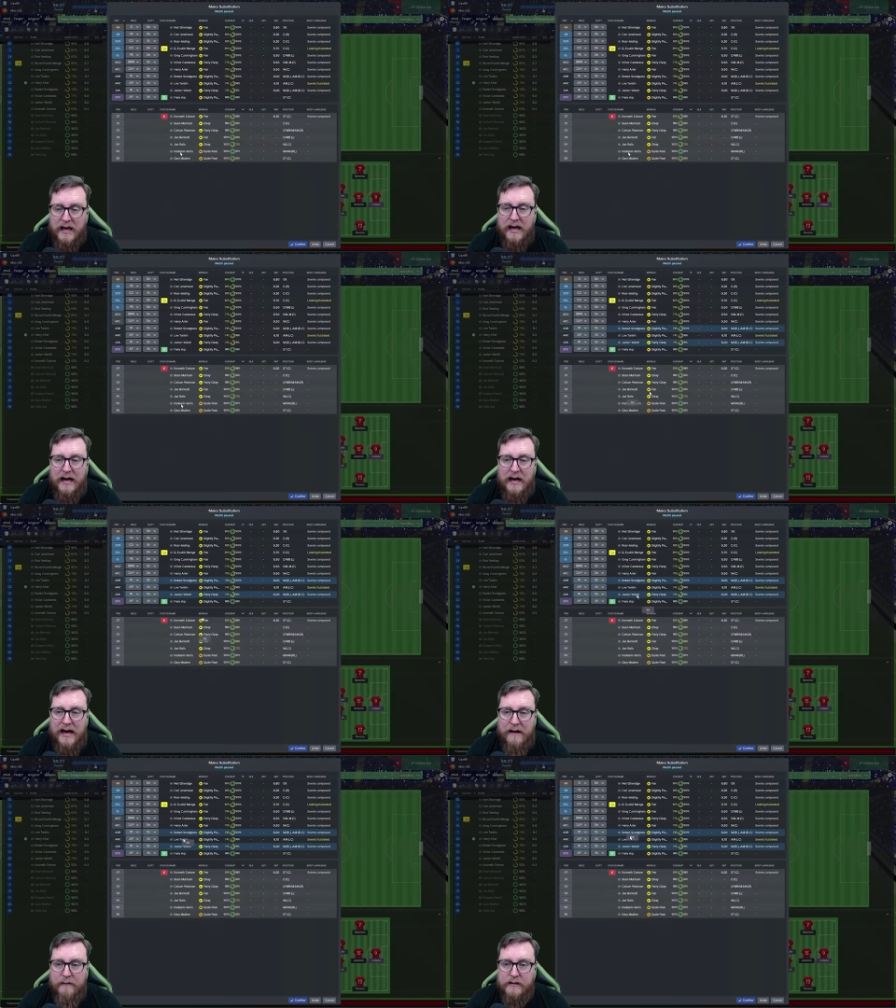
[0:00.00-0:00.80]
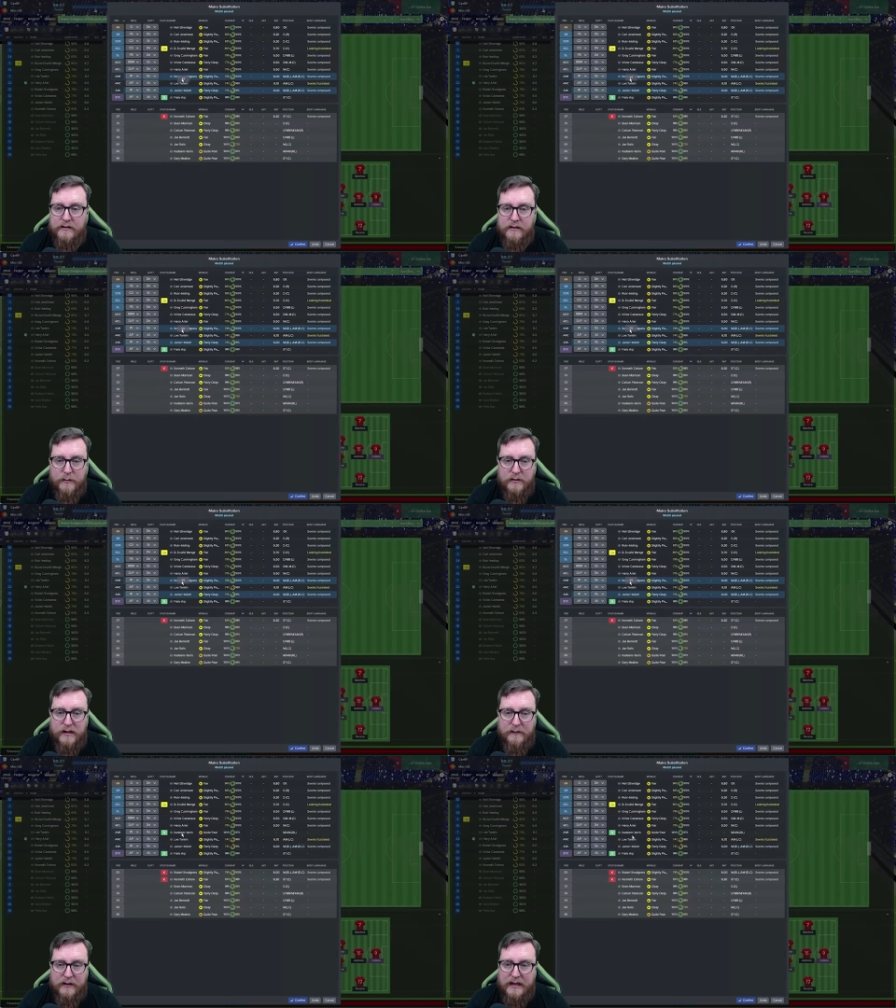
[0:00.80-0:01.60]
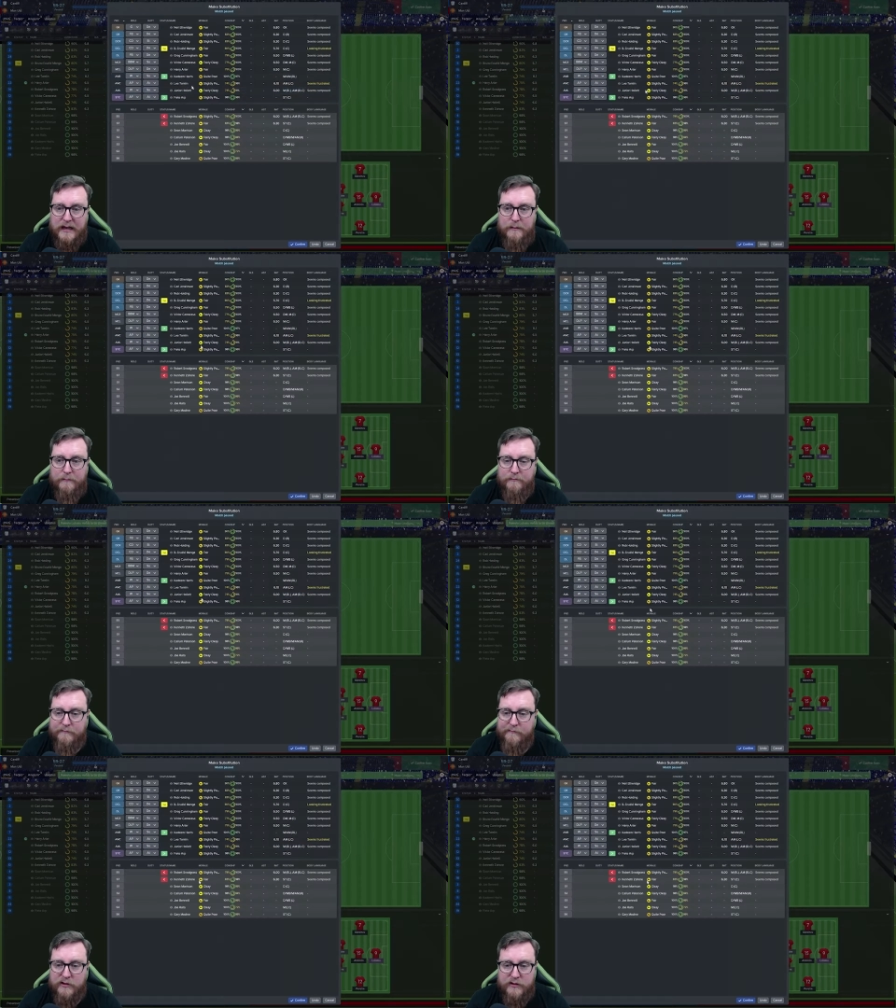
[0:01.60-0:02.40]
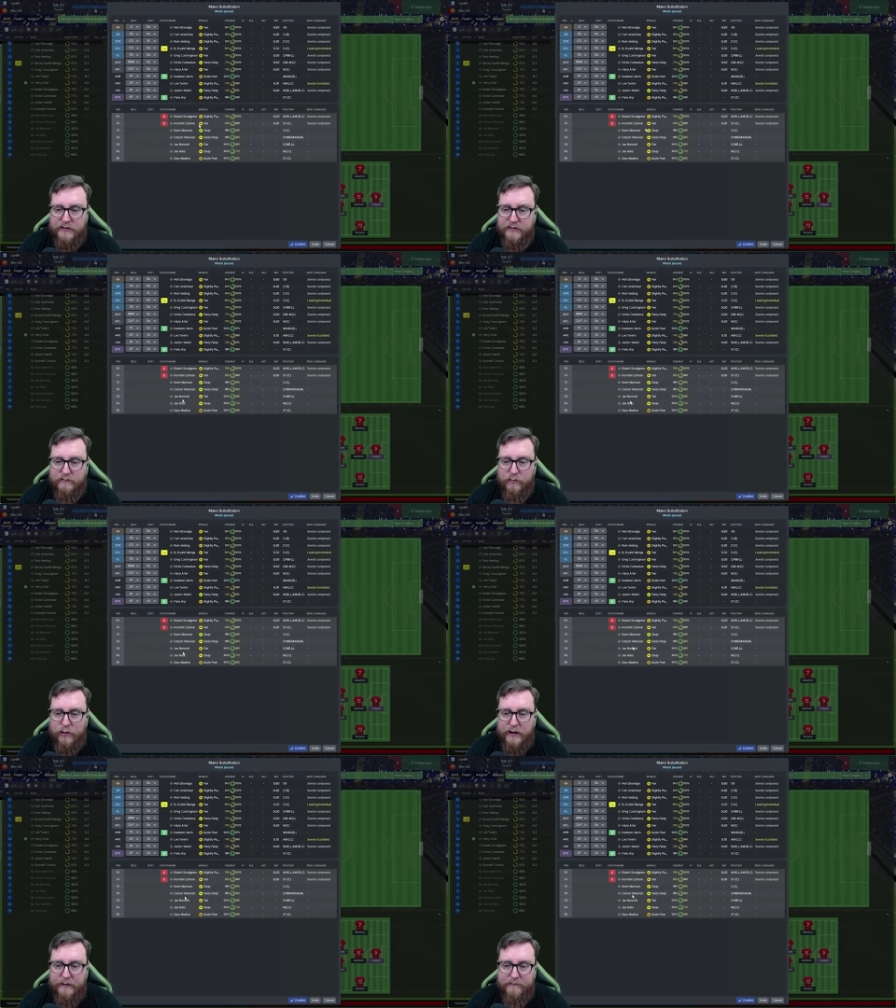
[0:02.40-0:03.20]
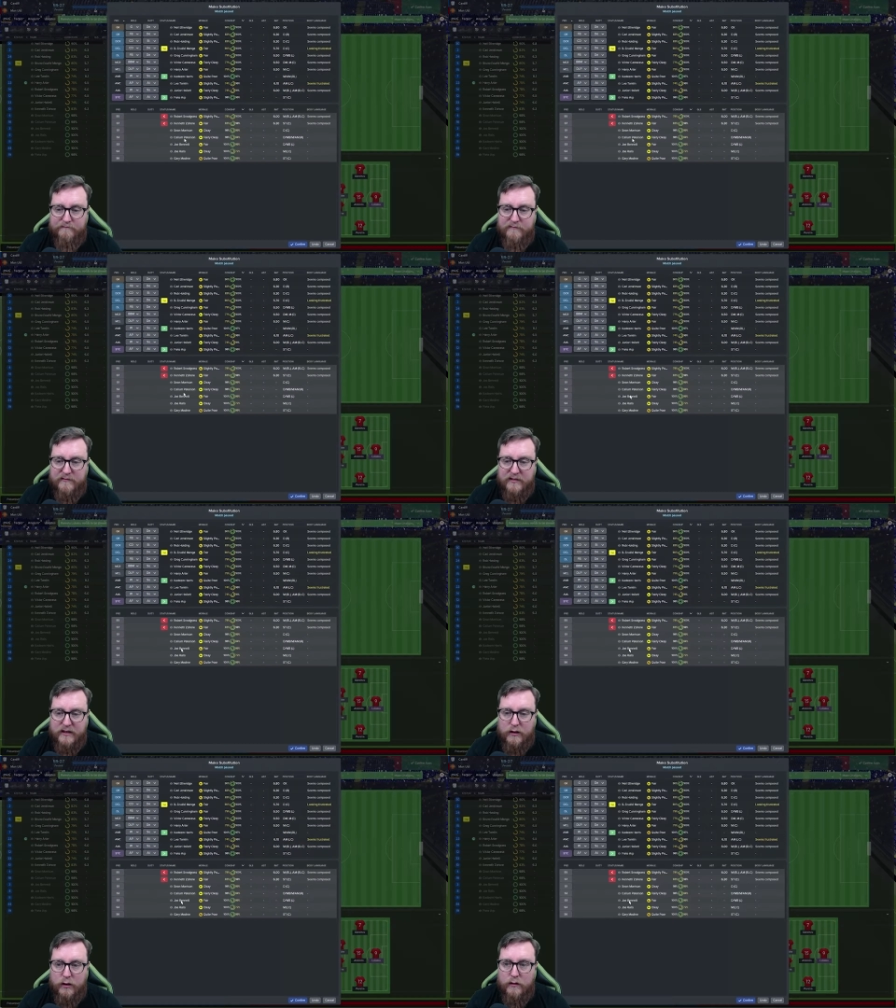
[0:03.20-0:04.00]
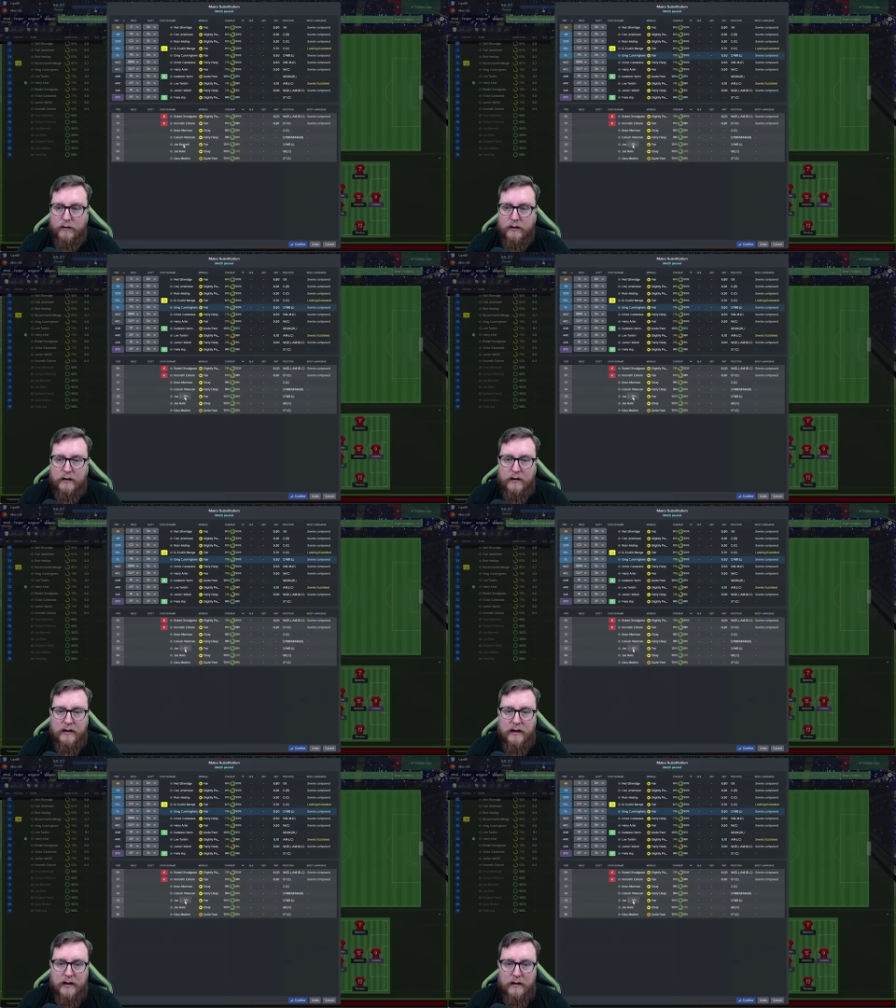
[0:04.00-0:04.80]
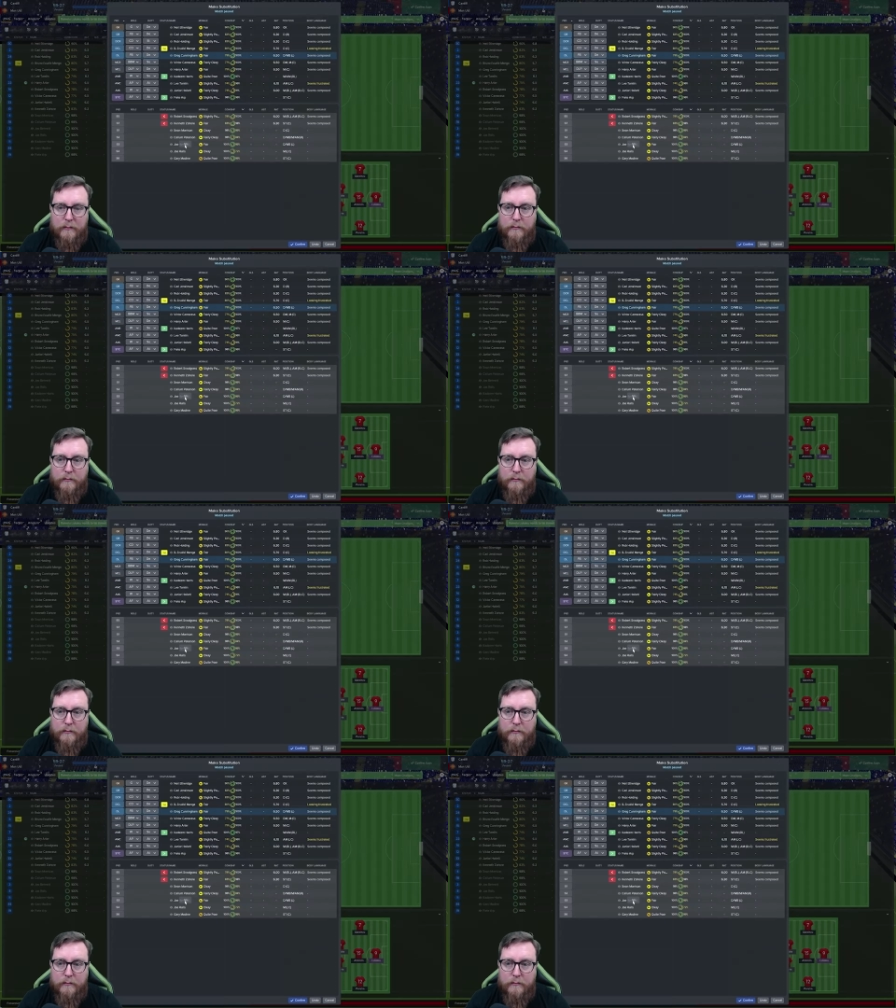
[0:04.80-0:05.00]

Harris, you might as well have a game. Because why not?